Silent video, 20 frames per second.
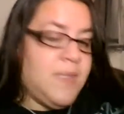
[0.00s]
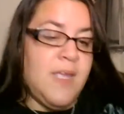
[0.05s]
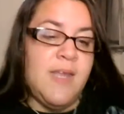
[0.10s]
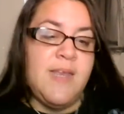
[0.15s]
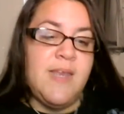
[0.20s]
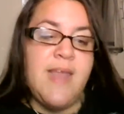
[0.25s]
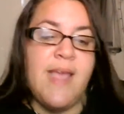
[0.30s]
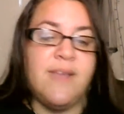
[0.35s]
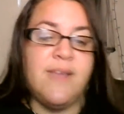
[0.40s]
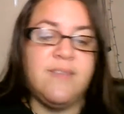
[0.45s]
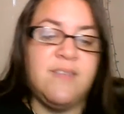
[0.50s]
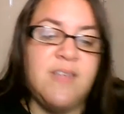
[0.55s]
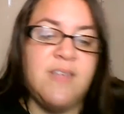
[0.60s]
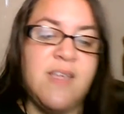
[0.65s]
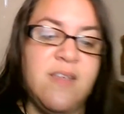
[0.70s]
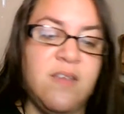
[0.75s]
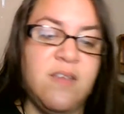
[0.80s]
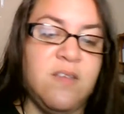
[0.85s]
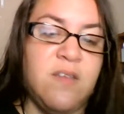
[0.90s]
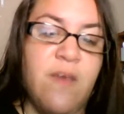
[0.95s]
Next
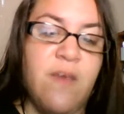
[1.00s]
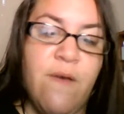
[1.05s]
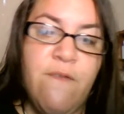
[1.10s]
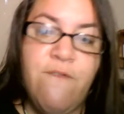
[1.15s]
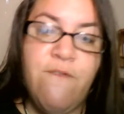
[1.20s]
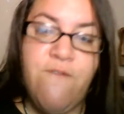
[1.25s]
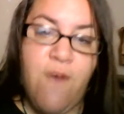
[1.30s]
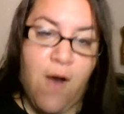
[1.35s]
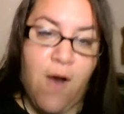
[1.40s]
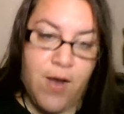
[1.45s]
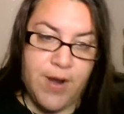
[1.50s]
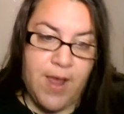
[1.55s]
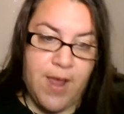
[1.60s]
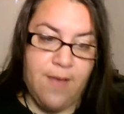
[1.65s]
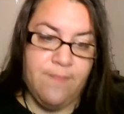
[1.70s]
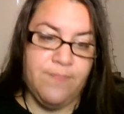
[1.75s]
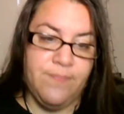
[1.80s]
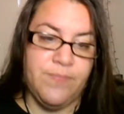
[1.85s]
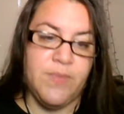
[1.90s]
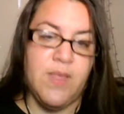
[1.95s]
is fauna
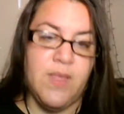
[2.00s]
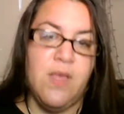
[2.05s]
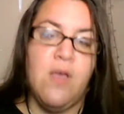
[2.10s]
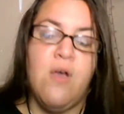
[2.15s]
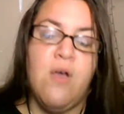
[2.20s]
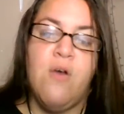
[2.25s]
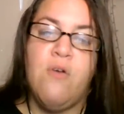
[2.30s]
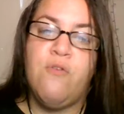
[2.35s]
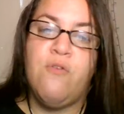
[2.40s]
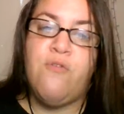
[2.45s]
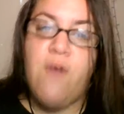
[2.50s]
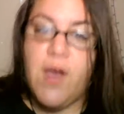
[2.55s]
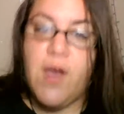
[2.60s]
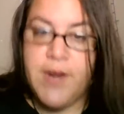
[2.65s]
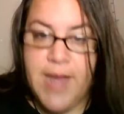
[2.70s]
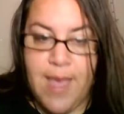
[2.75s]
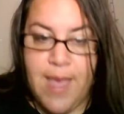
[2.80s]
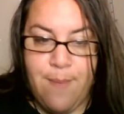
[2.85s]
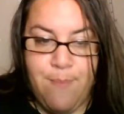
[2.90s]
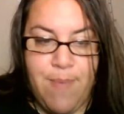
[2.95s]

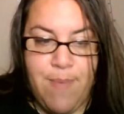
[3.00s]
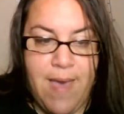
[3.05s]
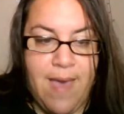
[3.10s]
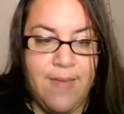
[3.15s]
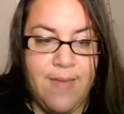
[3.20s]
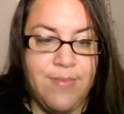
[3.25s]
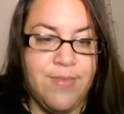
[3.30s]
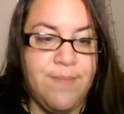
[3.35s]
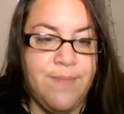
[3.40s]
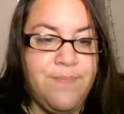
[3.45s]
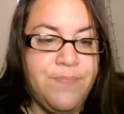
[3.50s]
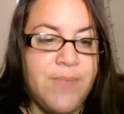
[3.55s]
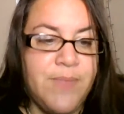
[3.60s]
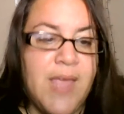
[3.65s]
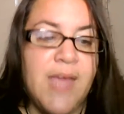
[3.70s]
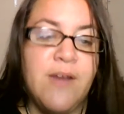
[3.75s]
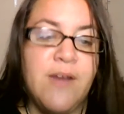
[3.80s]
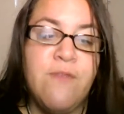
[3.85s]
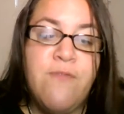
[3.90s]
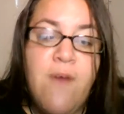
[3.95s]
empath.
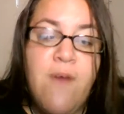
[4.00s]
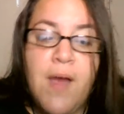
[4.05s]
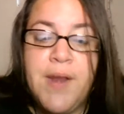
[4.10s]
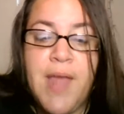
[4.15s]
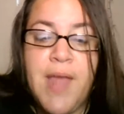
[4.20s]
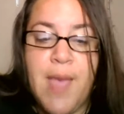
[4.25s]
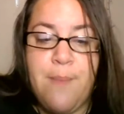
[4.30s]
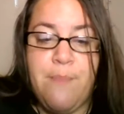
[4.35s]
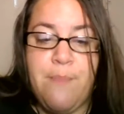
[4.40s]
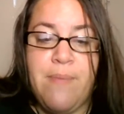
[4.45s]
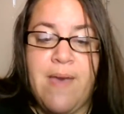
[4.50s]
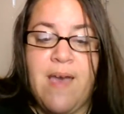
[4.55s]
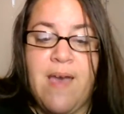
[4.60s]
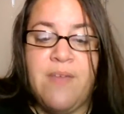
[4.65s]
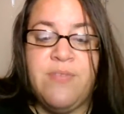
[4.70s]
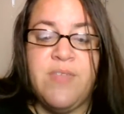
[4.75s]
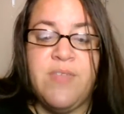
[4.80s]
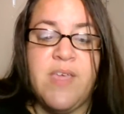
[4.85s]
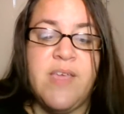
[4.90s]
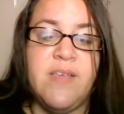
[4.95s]
And a fauna empath
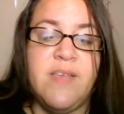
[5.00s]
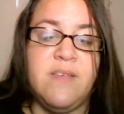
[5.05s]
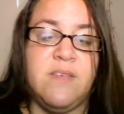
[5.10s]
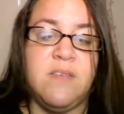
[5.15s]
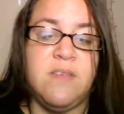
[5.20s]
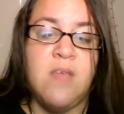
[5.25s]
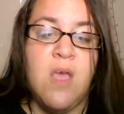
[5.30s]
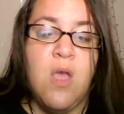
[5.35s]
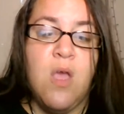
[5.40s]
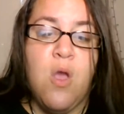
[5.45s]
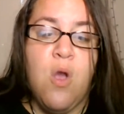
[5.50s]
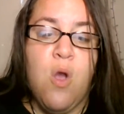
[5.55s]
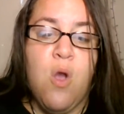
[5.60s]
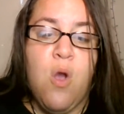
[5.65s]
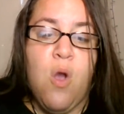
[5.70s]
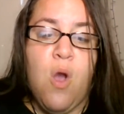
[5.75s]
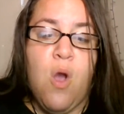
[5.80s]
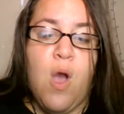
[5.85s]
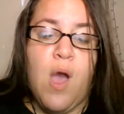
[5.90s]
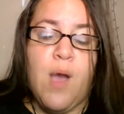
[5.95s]
is
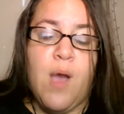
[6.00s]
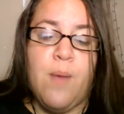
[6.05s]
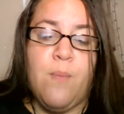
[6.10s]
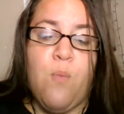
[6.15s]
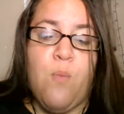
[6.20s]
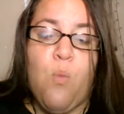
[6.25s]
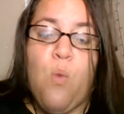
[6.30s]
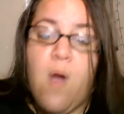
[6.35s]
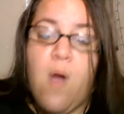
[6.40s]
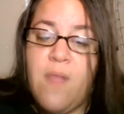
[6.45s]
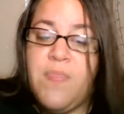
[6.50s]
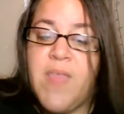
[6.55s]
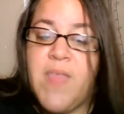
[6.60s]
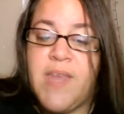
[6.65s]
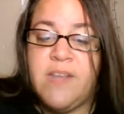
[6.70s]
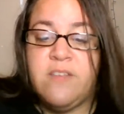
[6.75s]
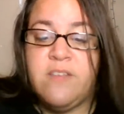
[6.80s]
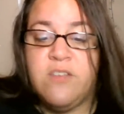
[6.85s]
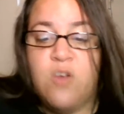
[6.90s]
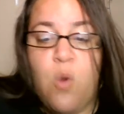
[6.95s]
one that
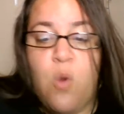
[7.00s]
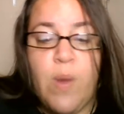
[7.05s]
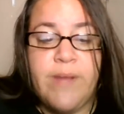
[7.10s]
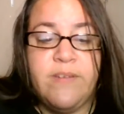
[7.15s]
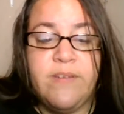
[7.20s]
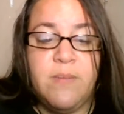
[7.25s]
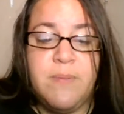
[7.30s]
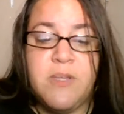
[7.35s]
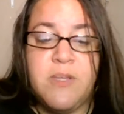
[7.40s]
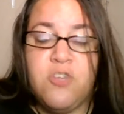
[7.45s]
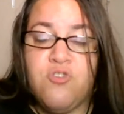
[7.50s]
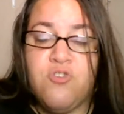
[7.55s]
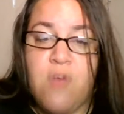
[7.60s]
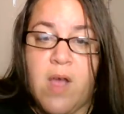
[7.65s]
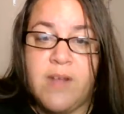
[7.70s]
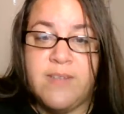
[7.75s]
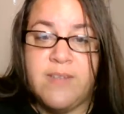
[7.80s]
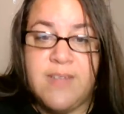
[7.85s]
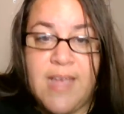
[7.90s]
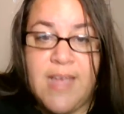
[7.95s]
is going to be
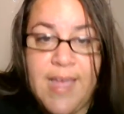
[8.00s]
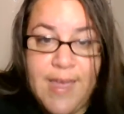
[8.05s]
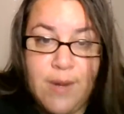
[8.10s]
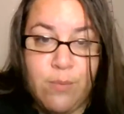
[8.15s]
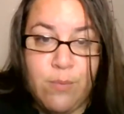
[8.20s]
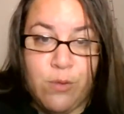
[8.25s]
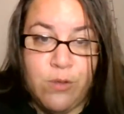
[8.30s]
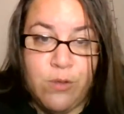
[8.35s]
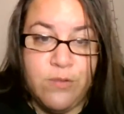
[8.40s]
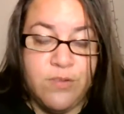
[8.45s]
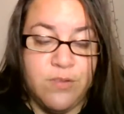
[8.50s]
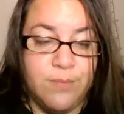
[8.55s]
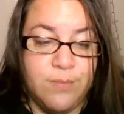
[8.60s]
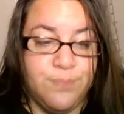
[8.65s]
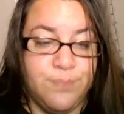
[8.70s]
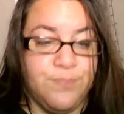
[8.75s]
drawn to animals.